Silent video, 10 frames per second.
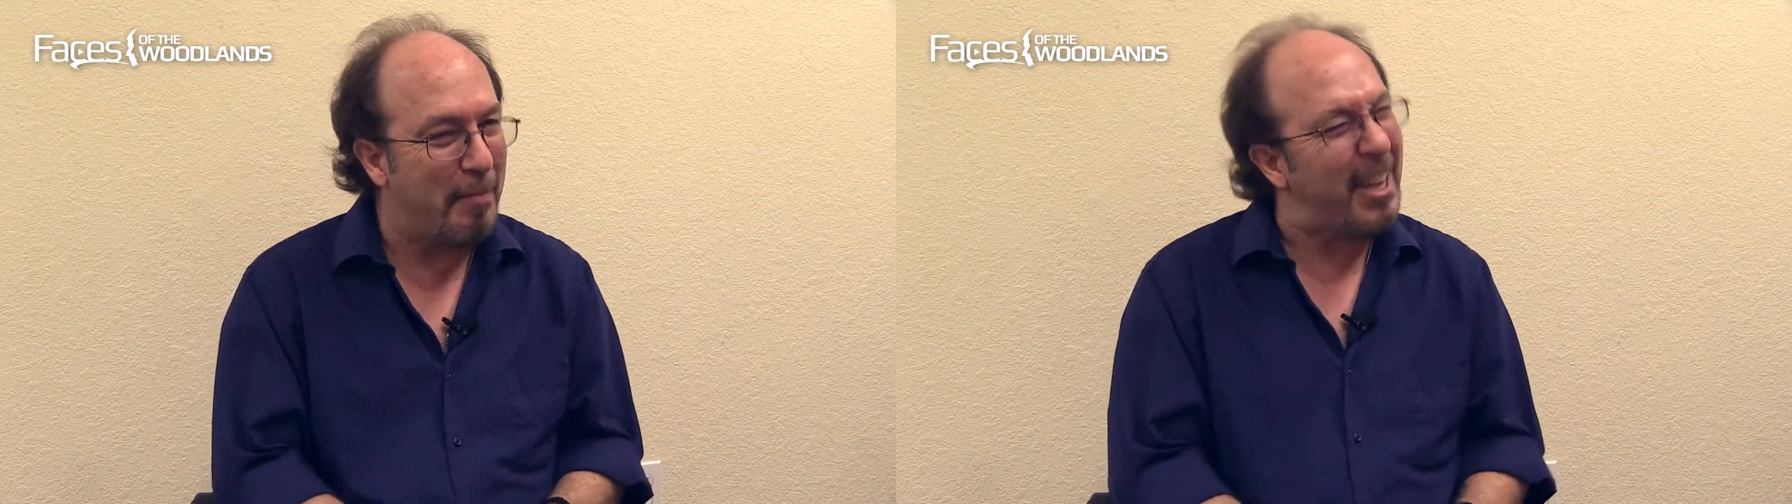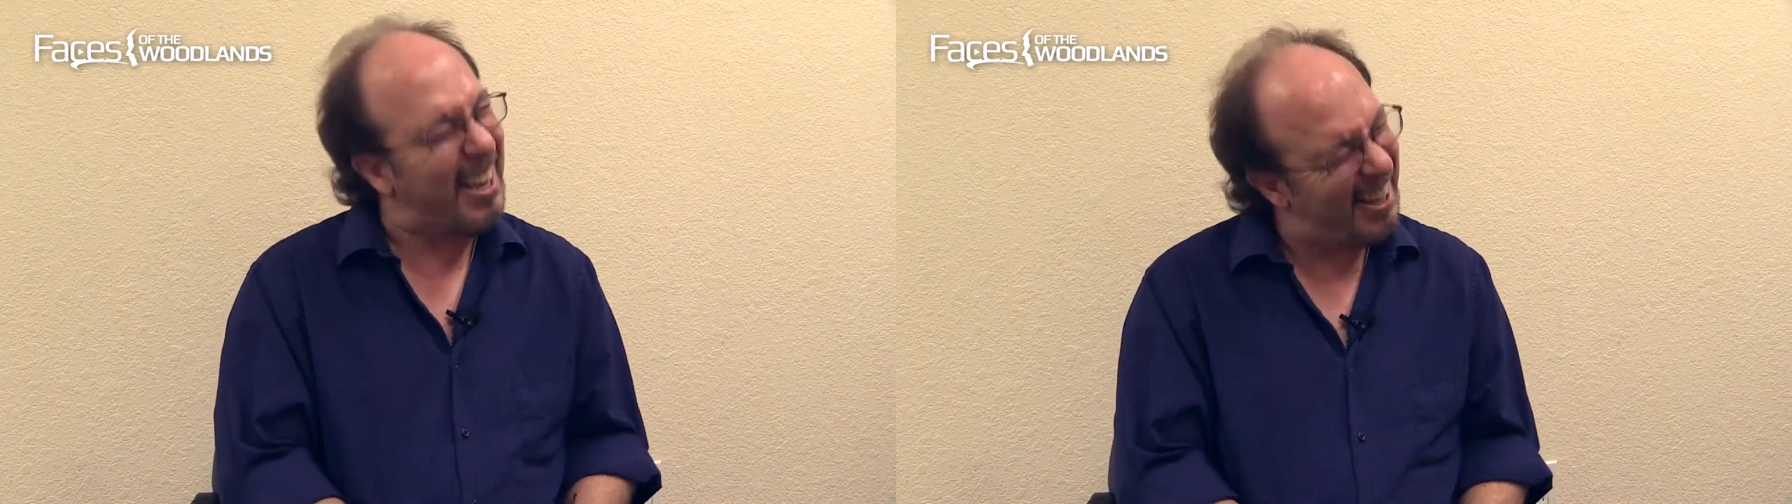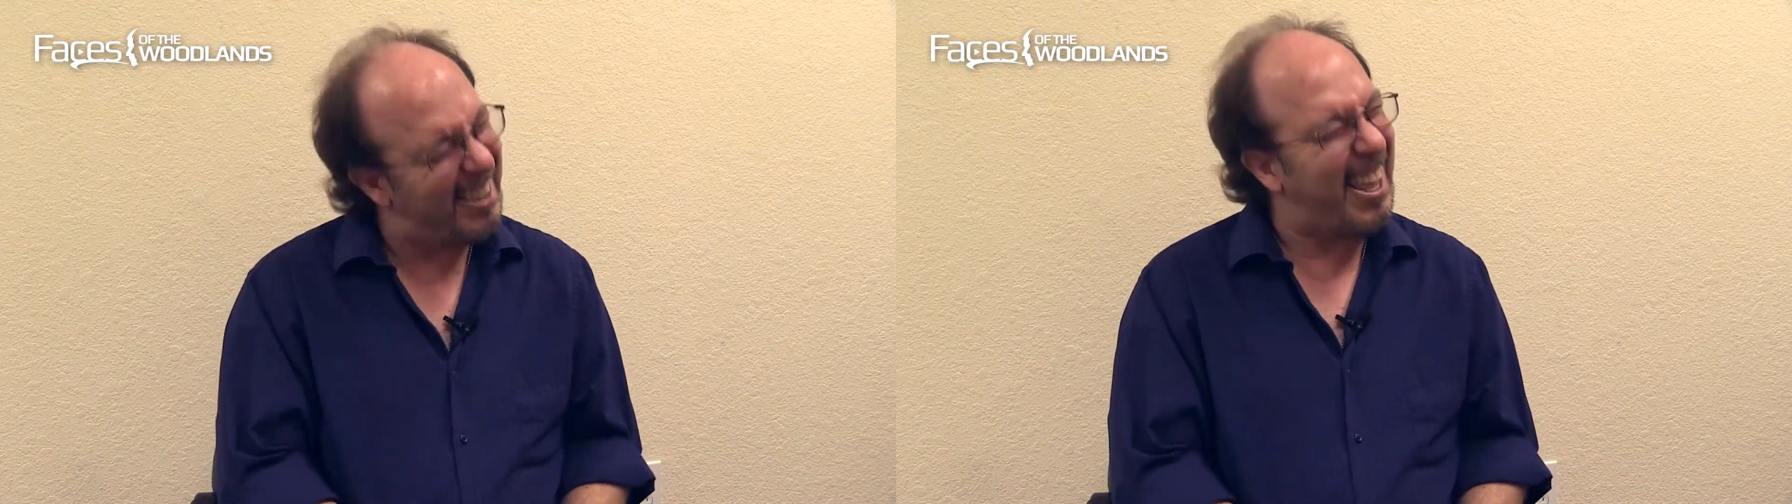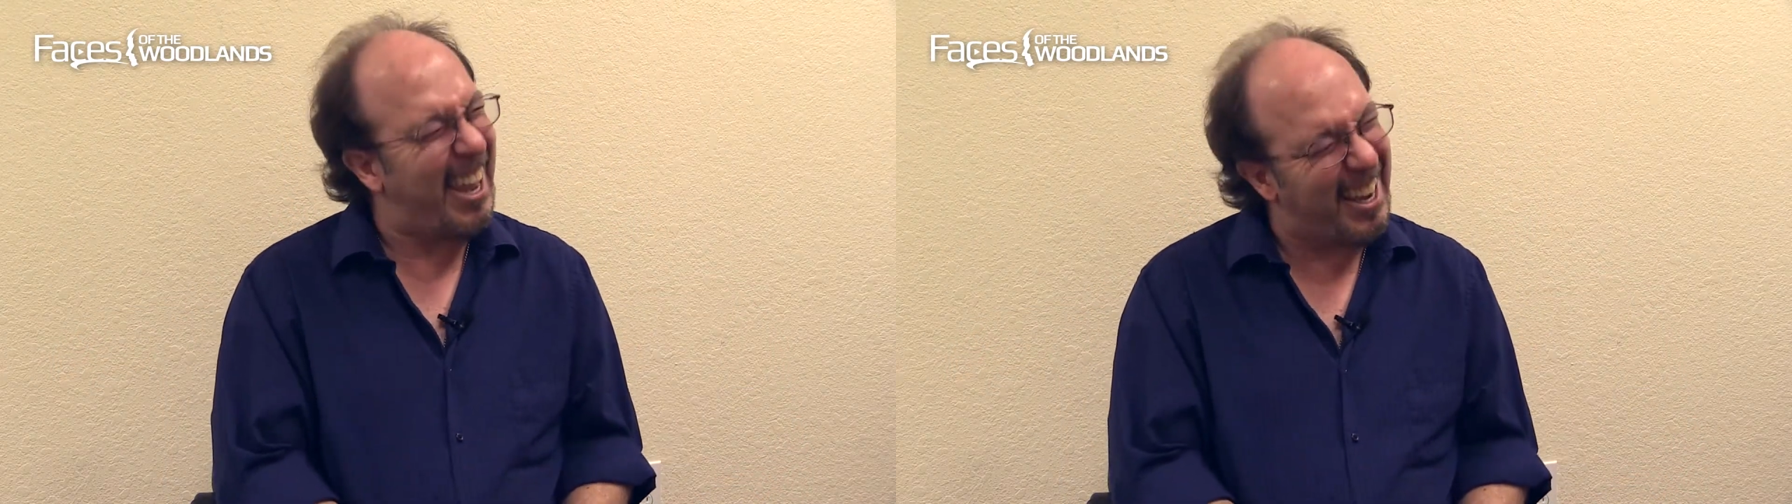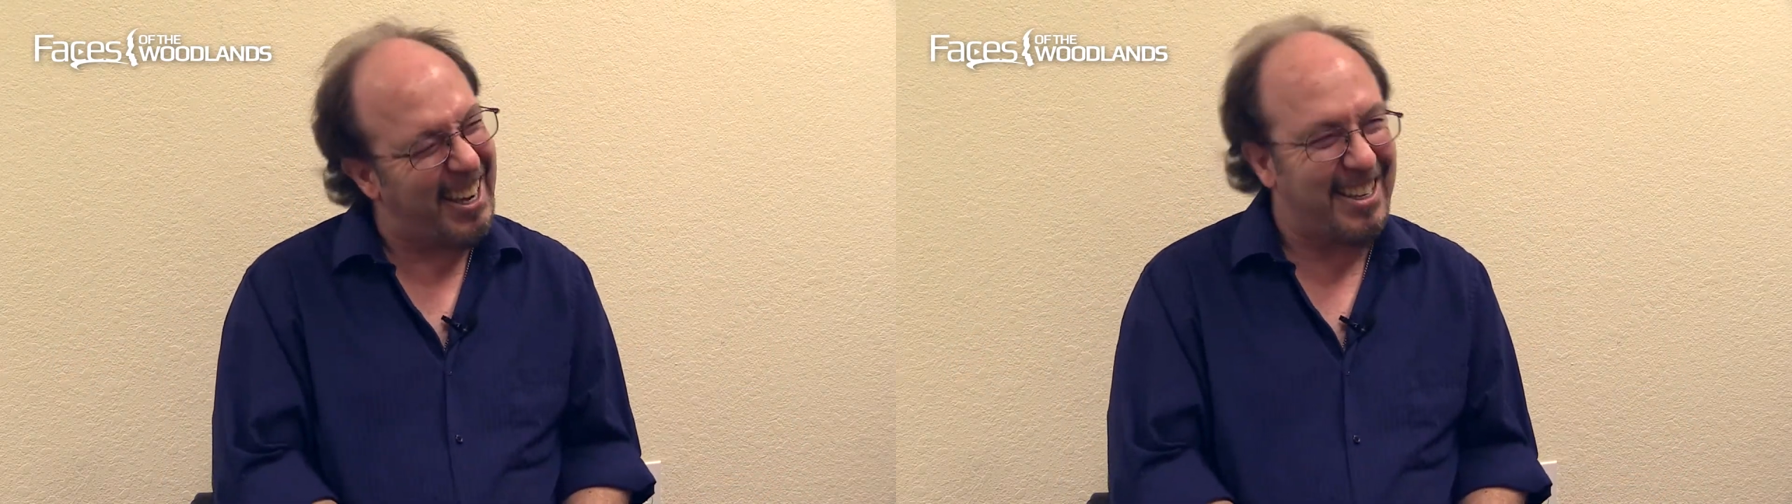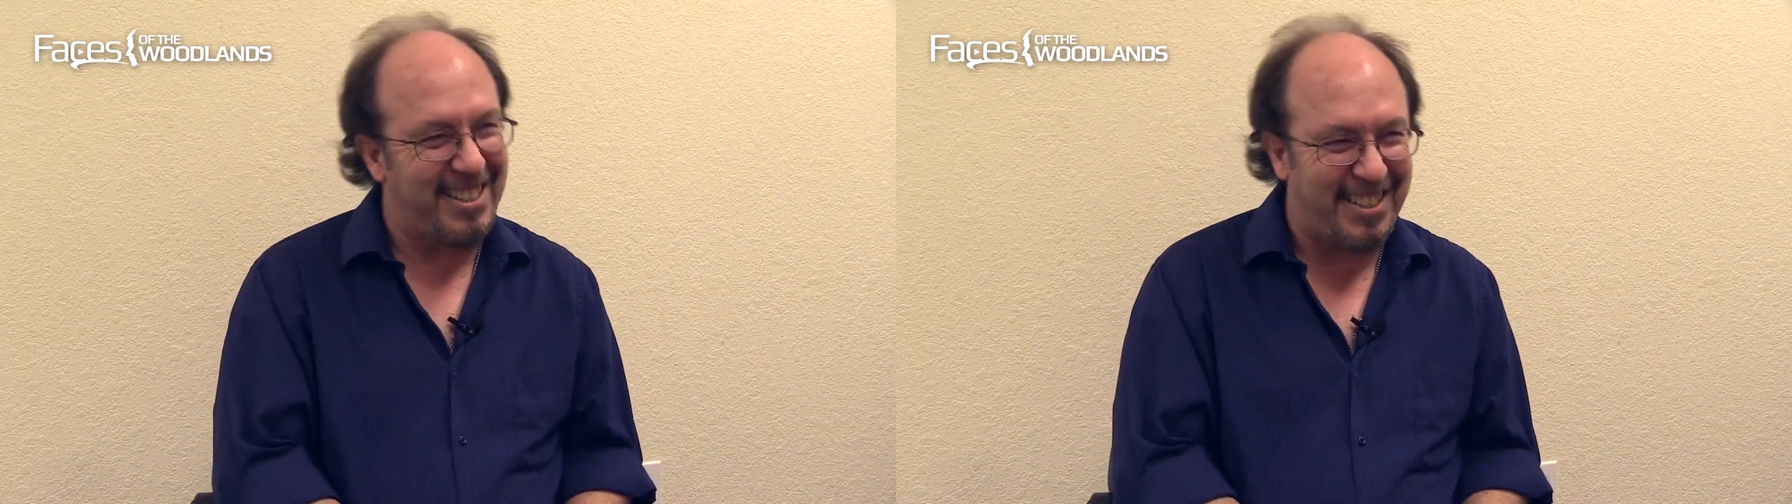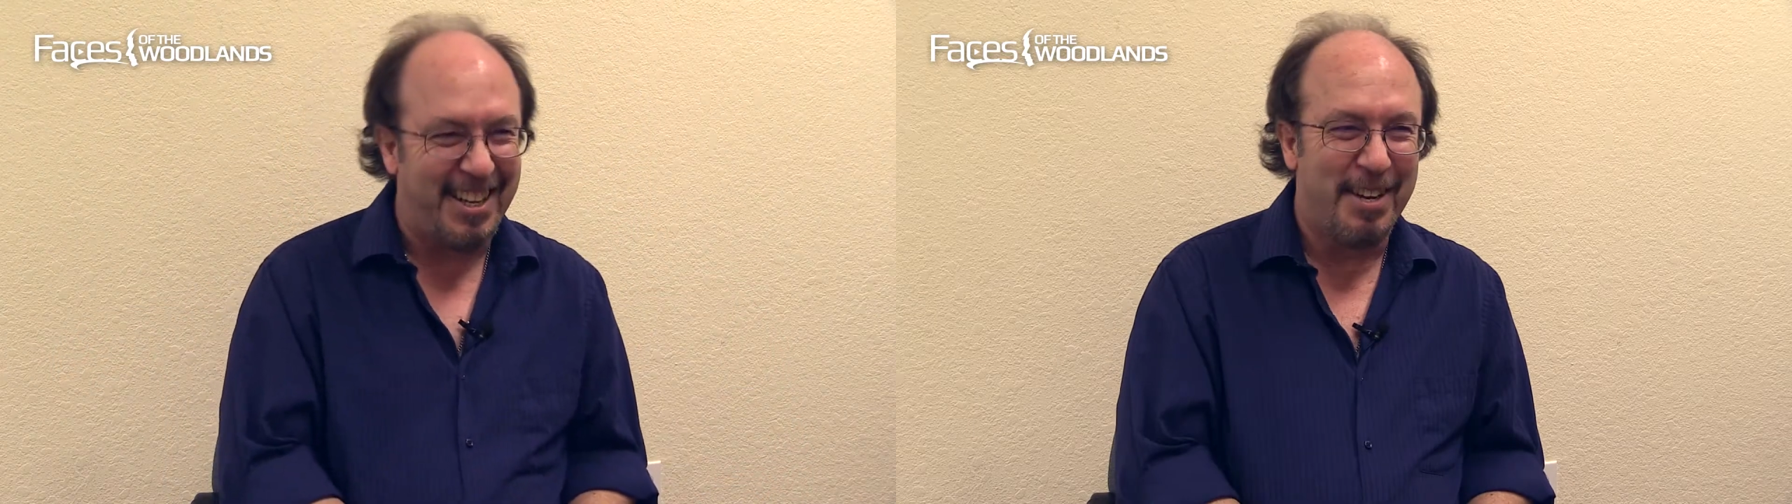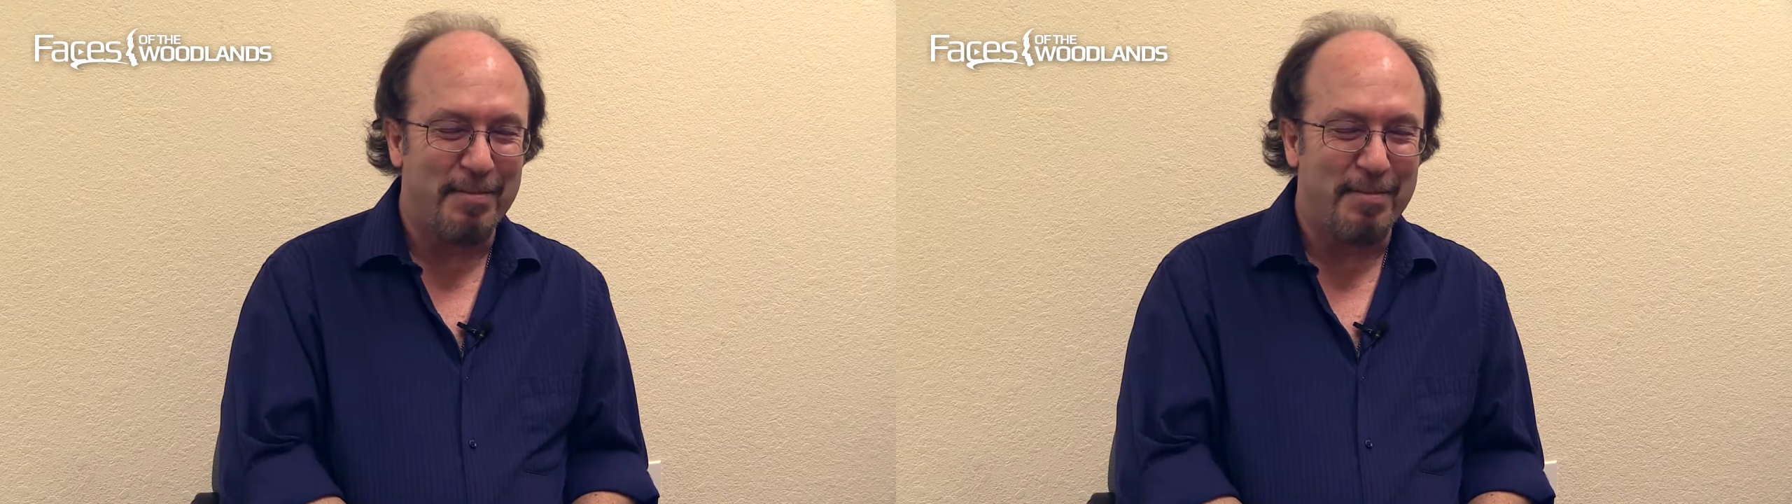I'm like, thanks.